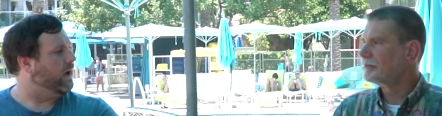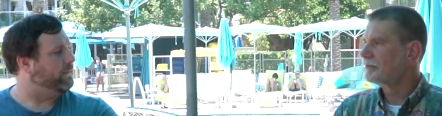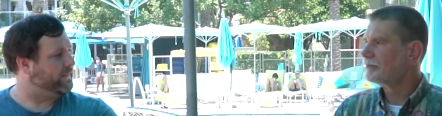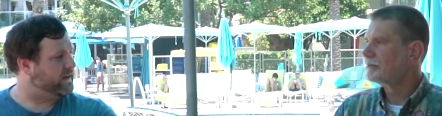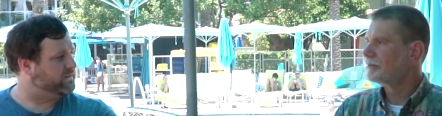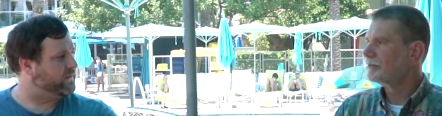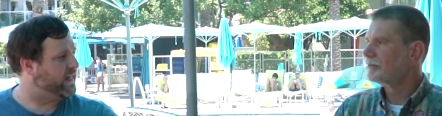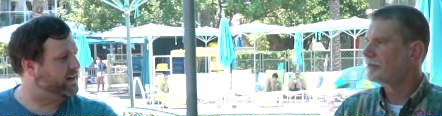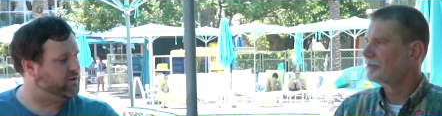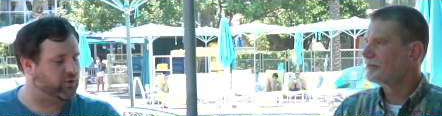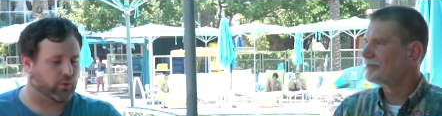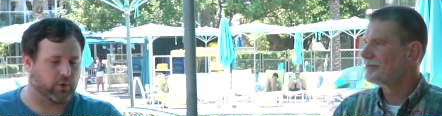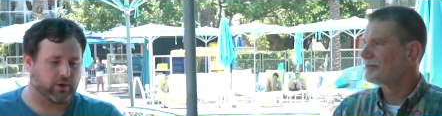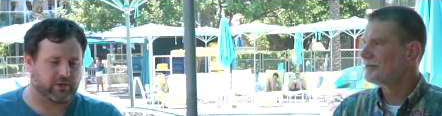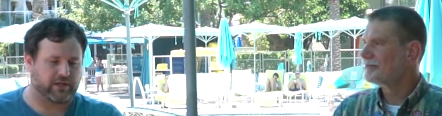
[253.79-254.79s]
Speaker 1: Thanks for that,
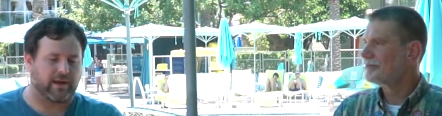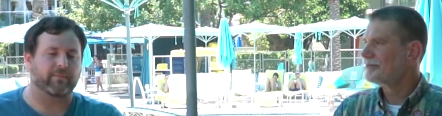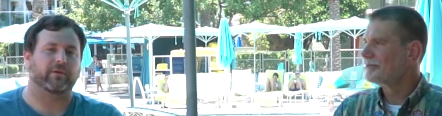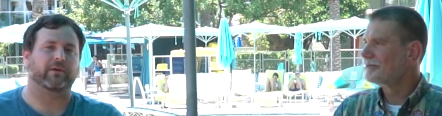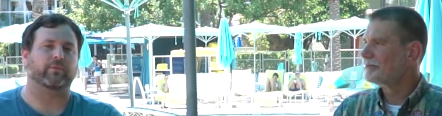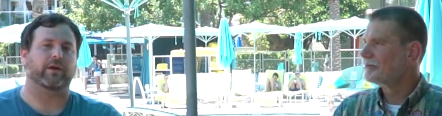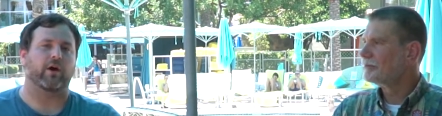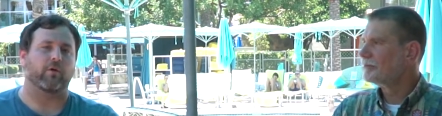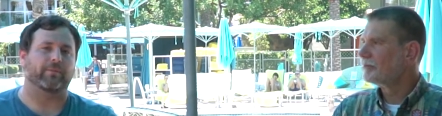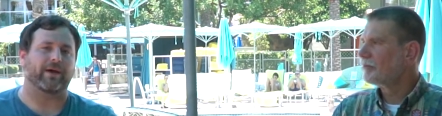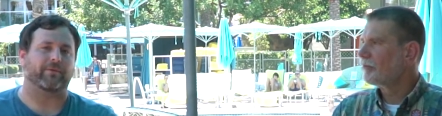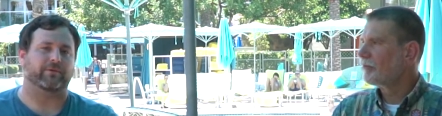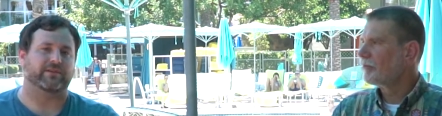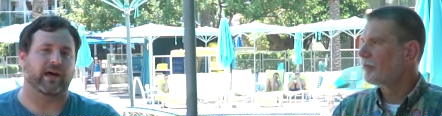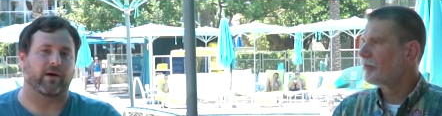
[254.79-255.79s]
George. Emily, we hope that
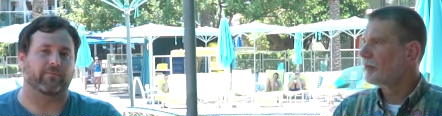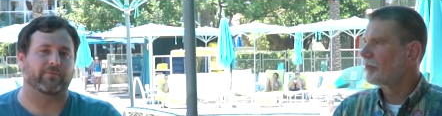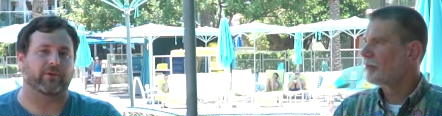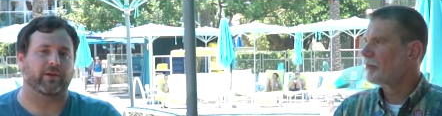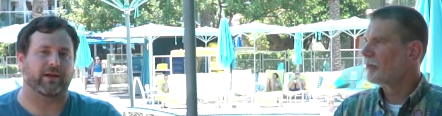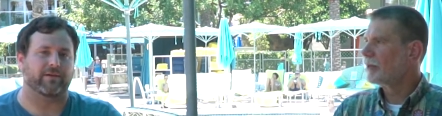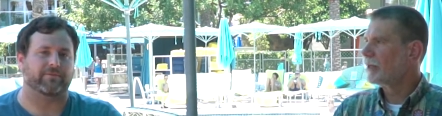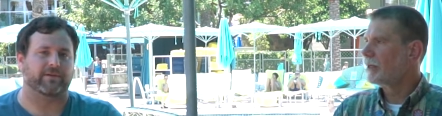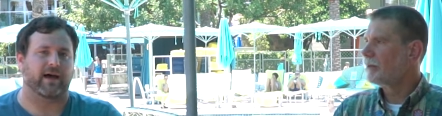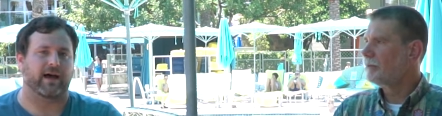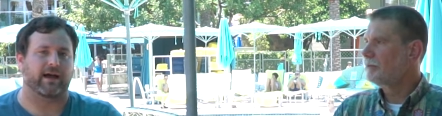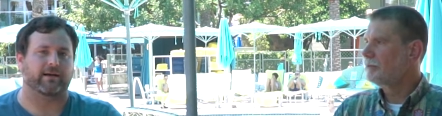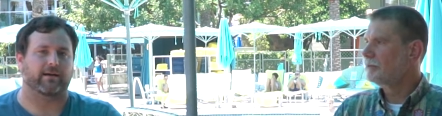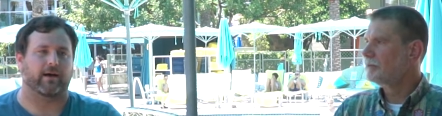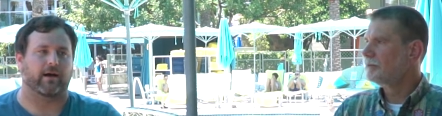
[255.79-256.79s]
was helpful. If
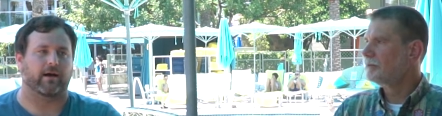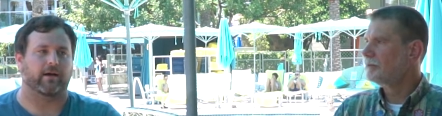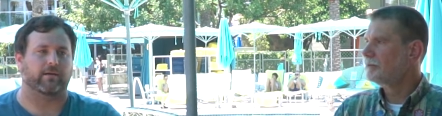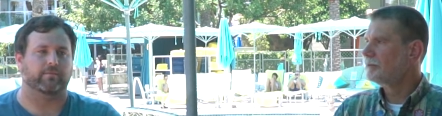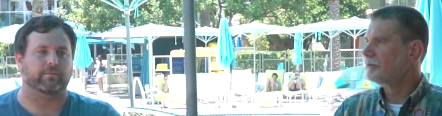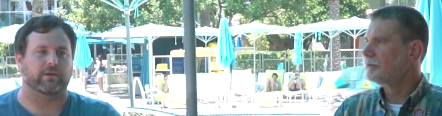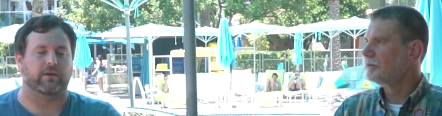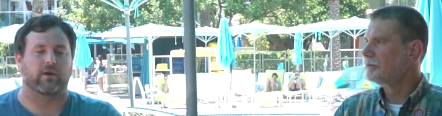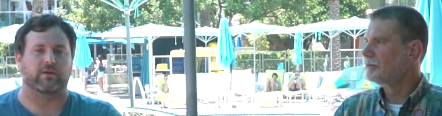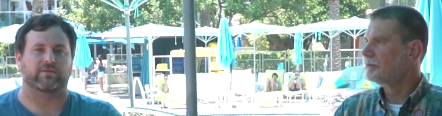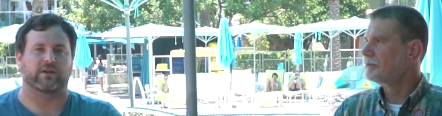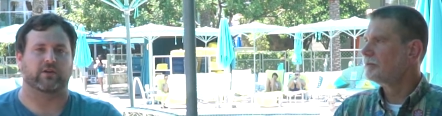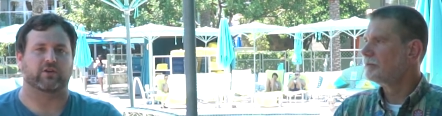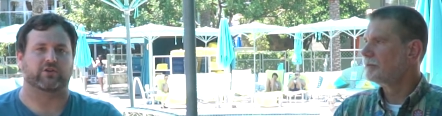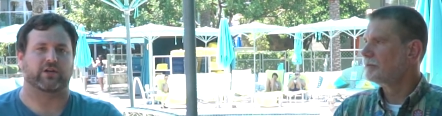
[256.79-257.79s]
not, you know, you've
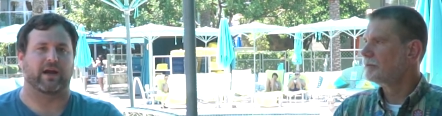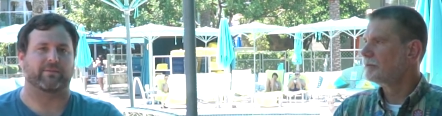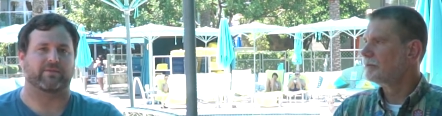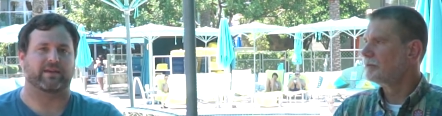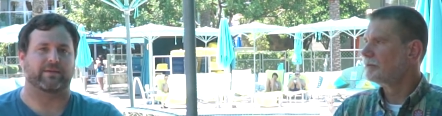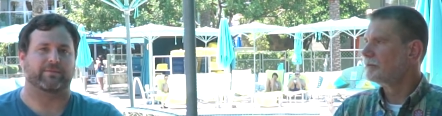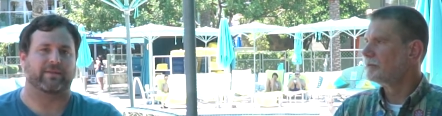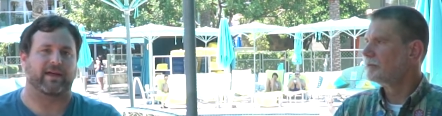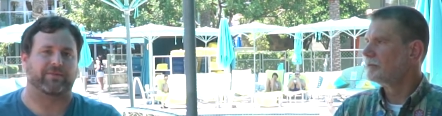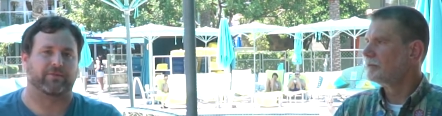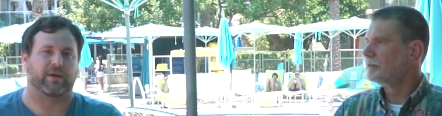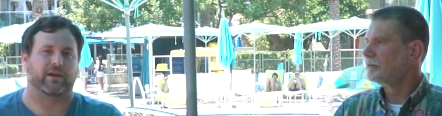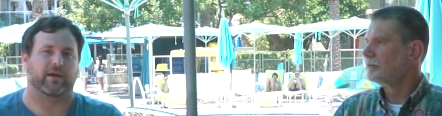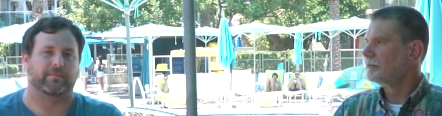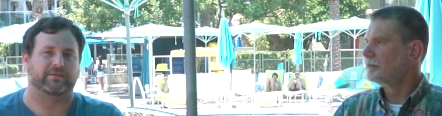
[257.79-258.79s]
done a good job of keeping that
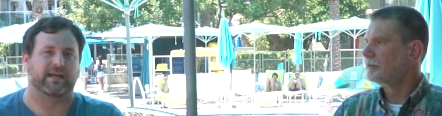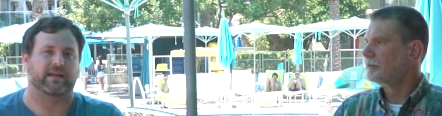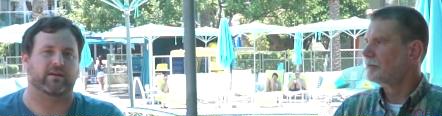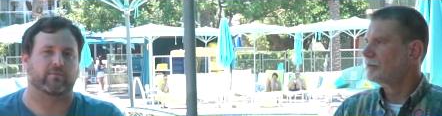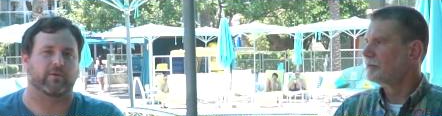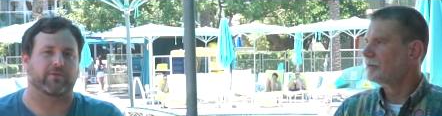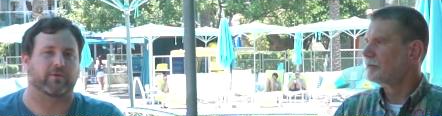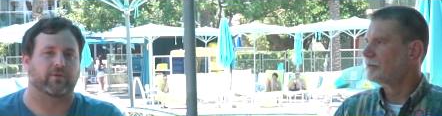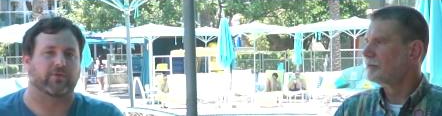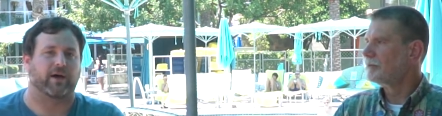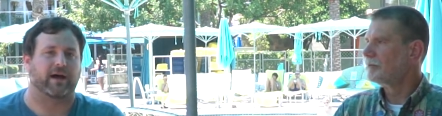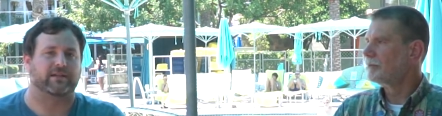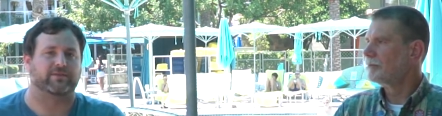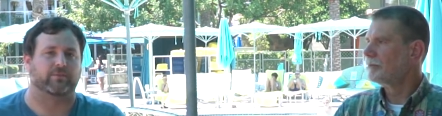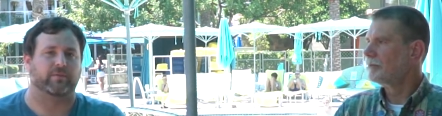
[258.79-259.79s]
thread updated with your
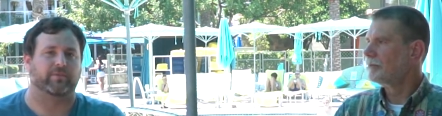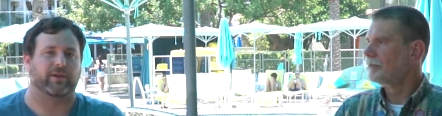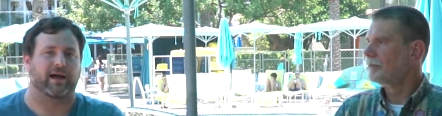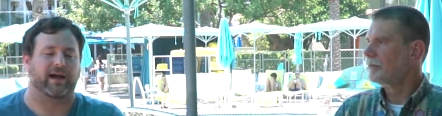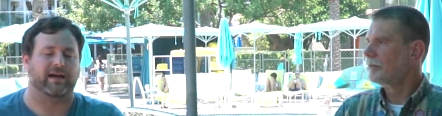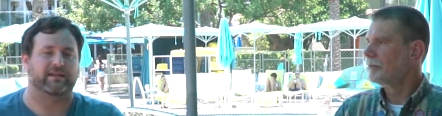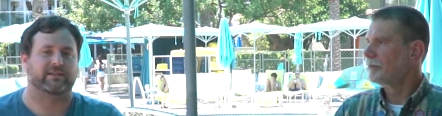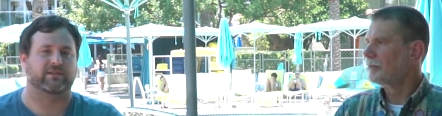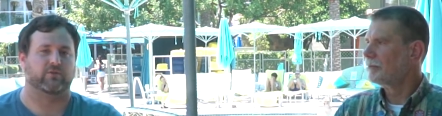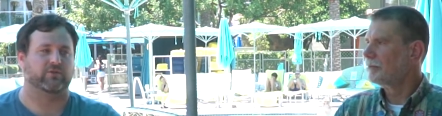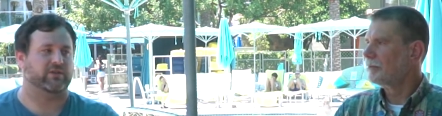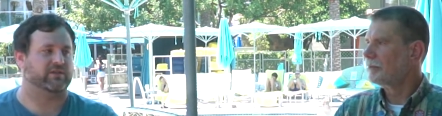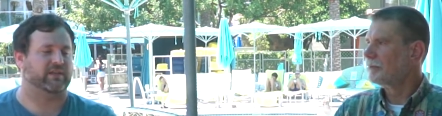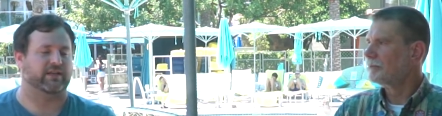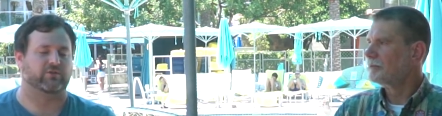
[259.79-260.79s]
thoughts and replies, so
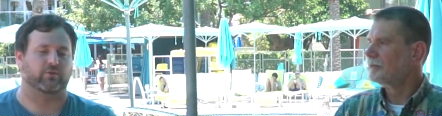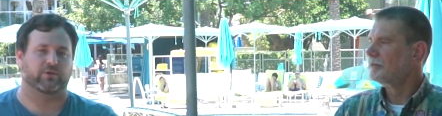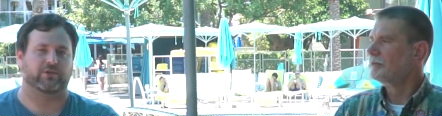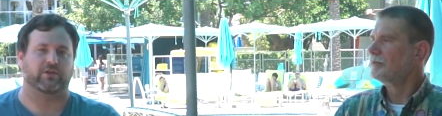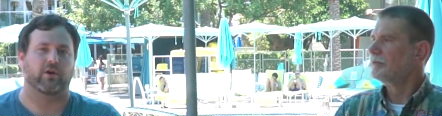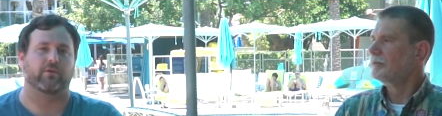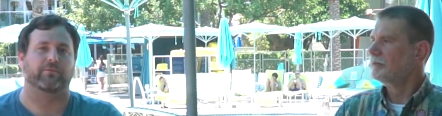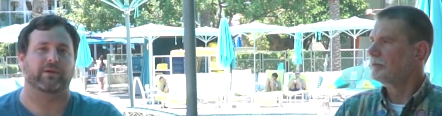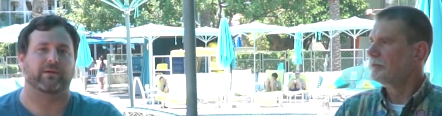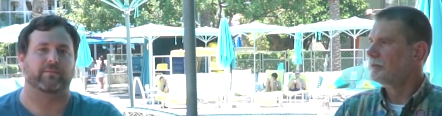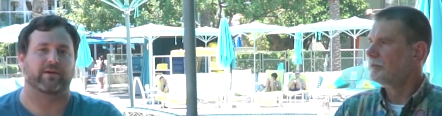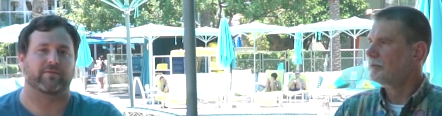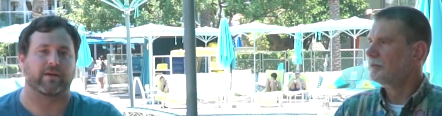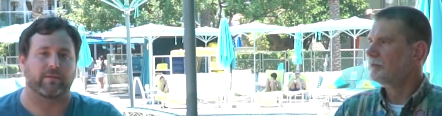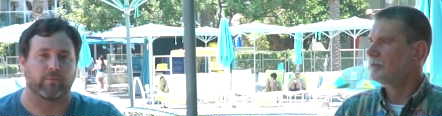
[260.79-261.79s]
just let George know if we can be
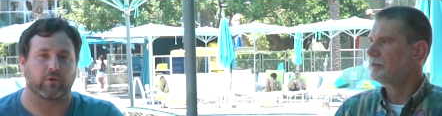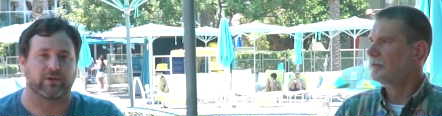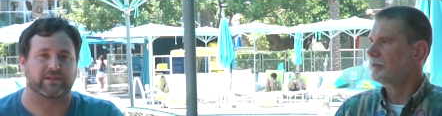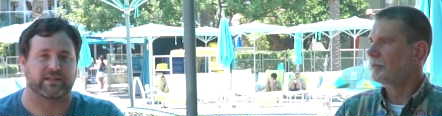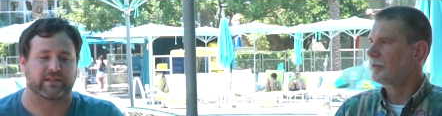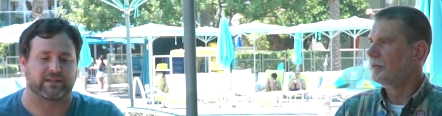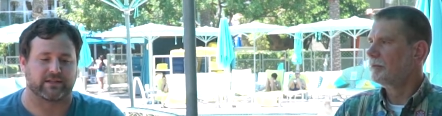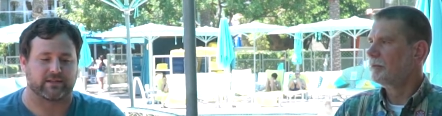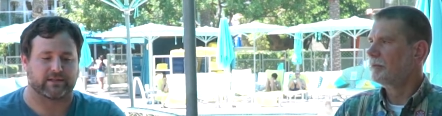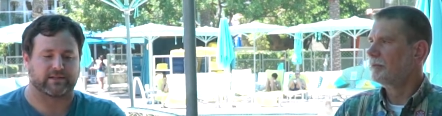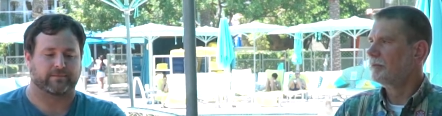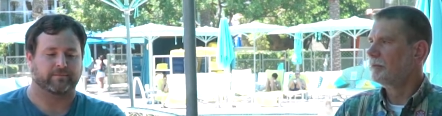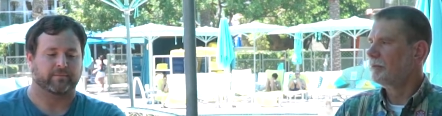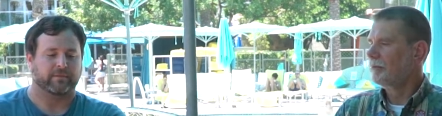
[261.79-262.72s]
of any more assistance.